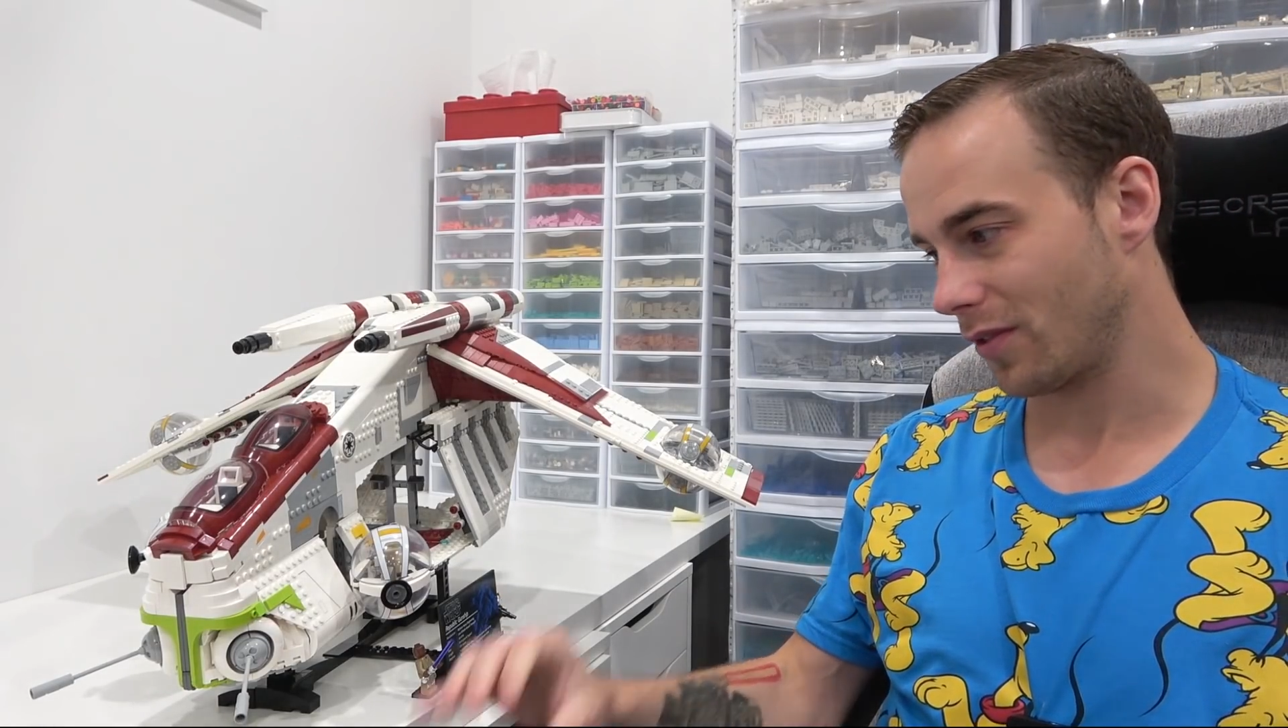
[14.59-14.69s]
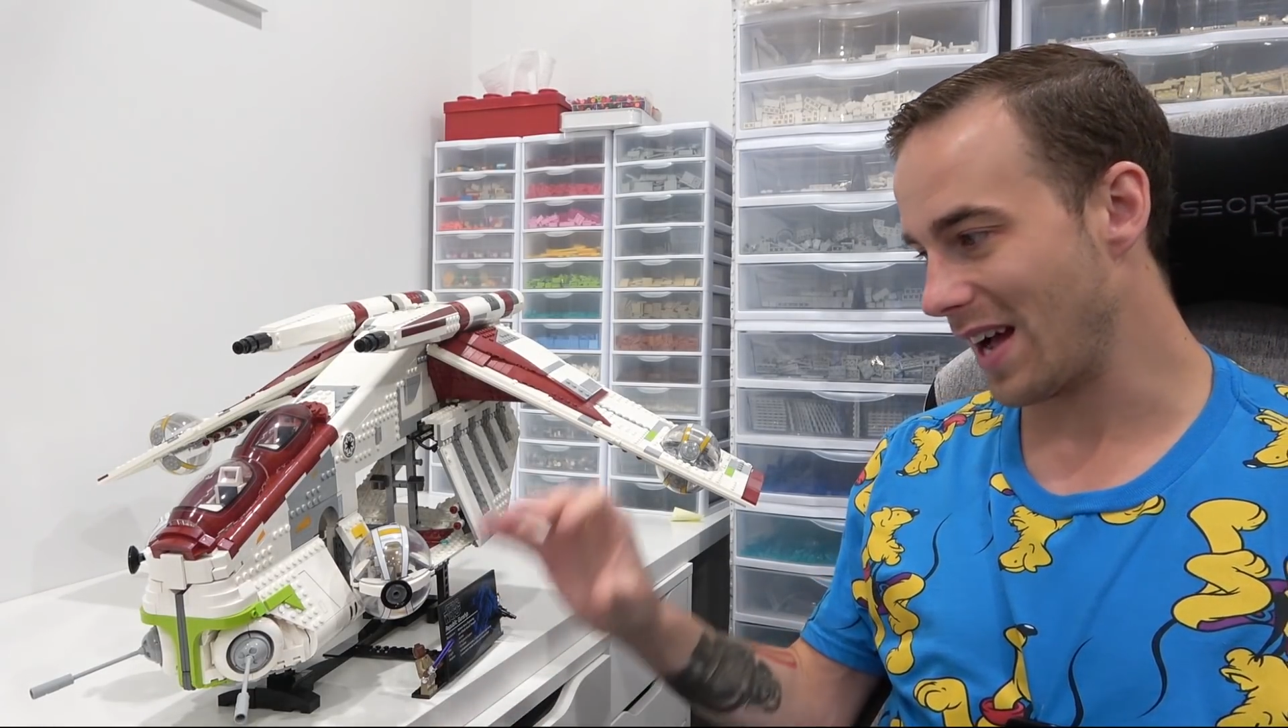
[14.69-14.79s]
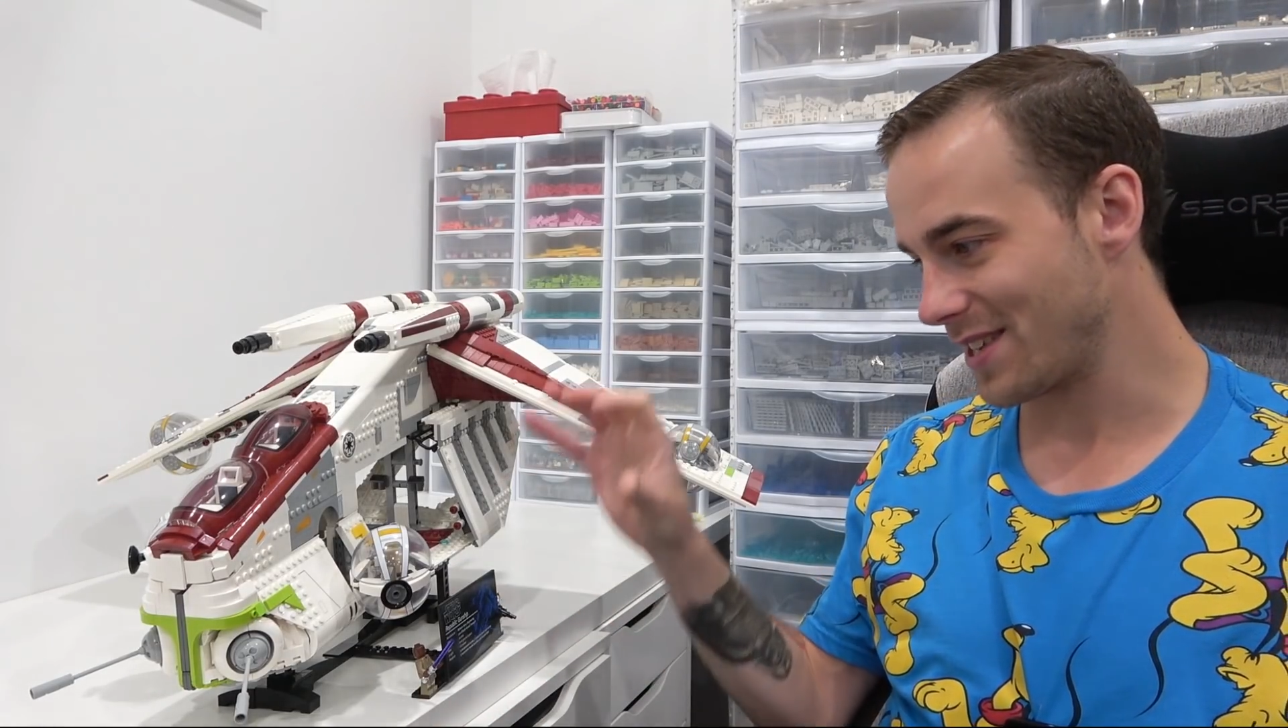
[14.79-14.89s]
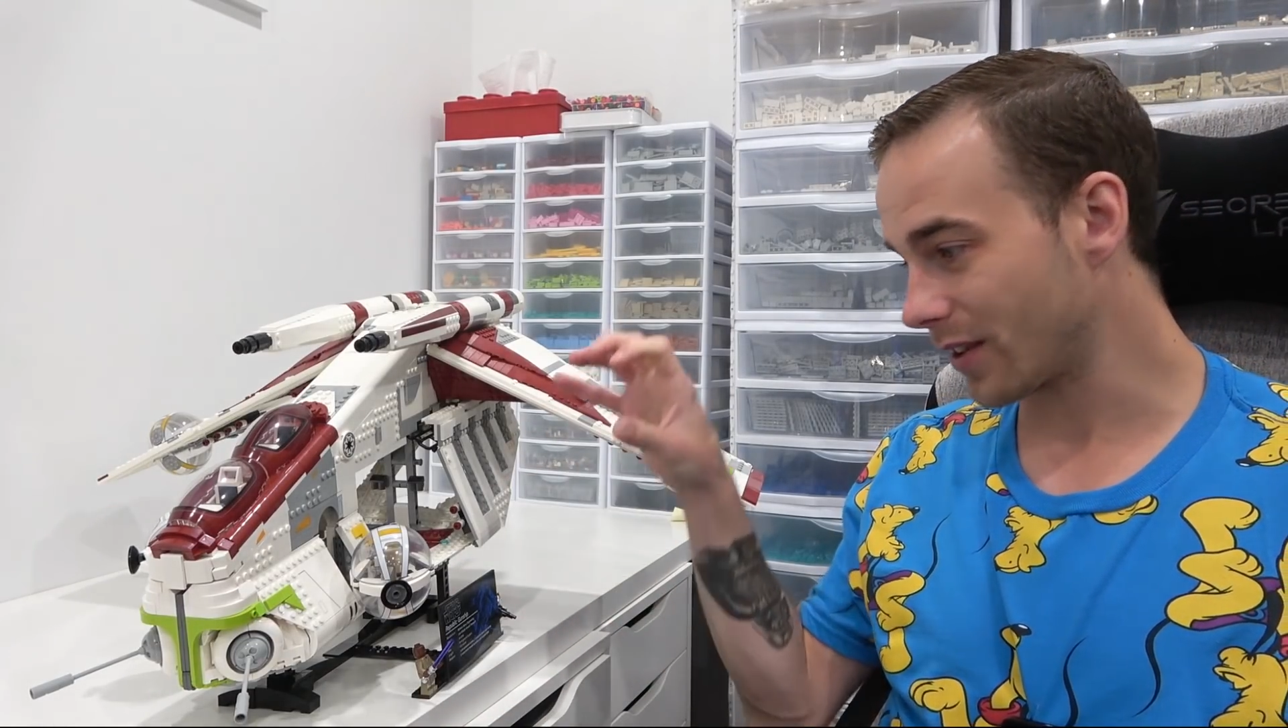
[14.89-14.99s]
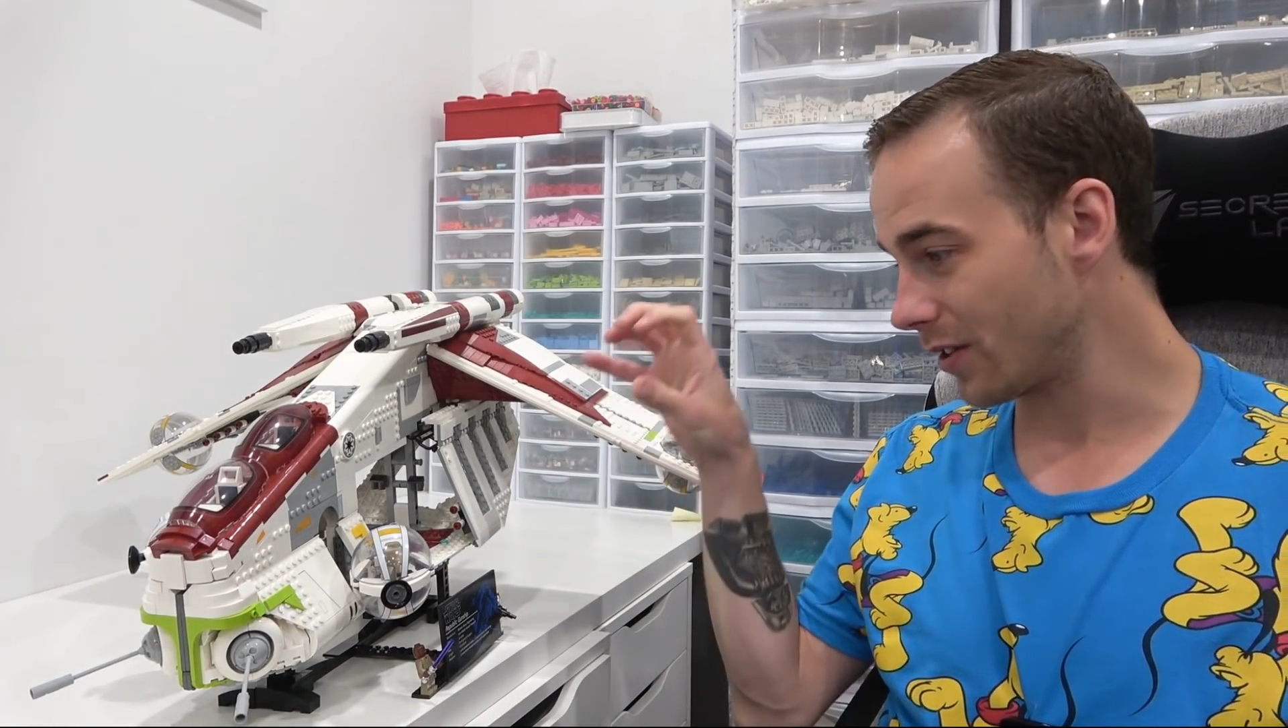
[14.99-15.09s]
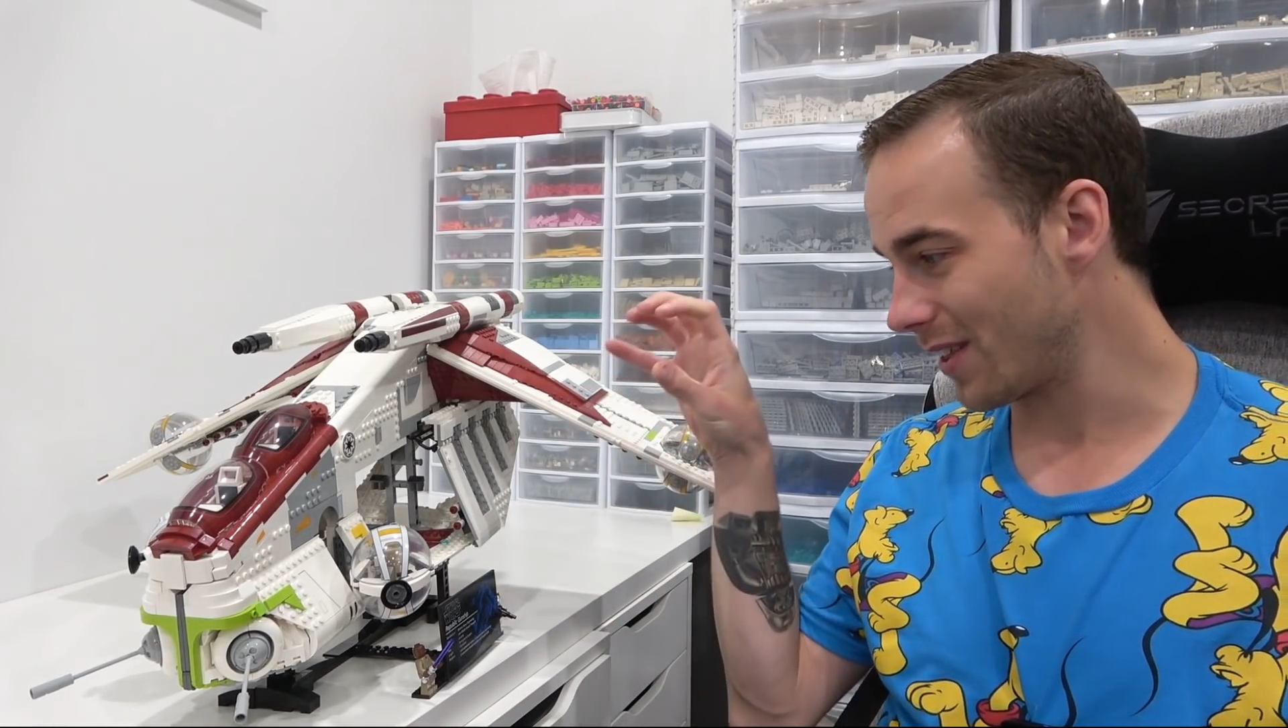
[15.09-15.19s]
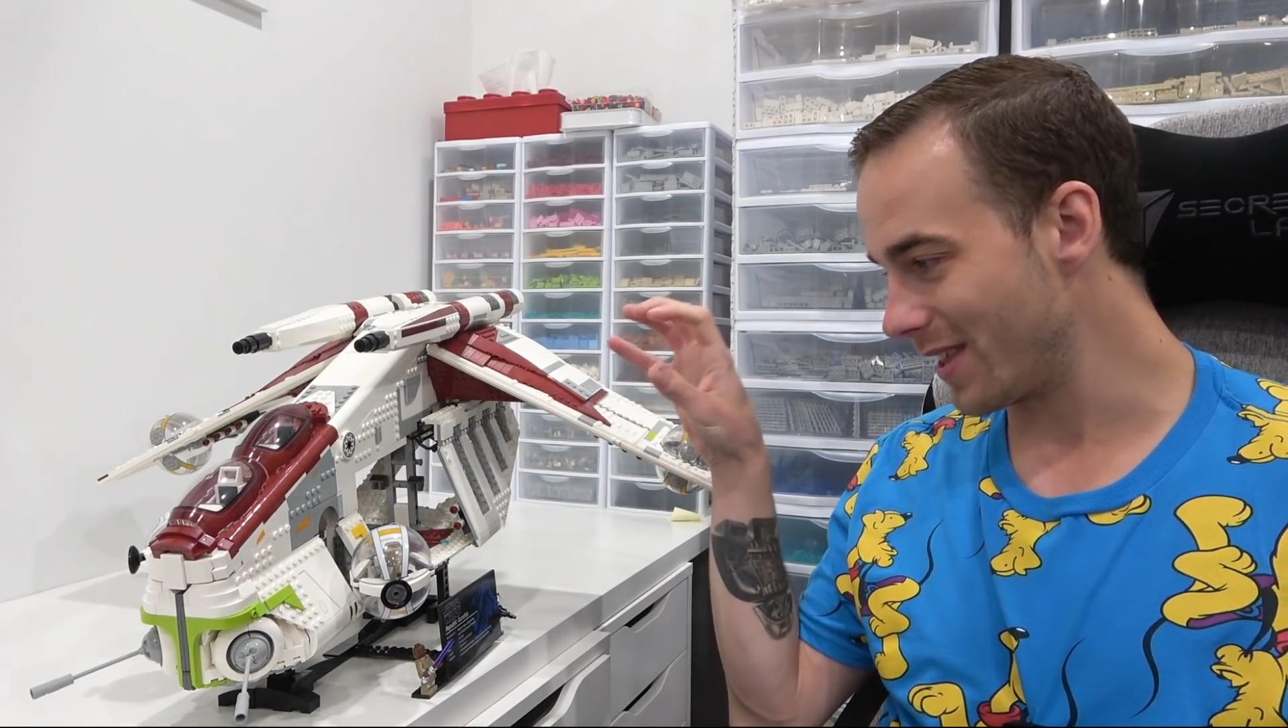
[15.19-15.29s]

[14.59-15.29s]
Classically,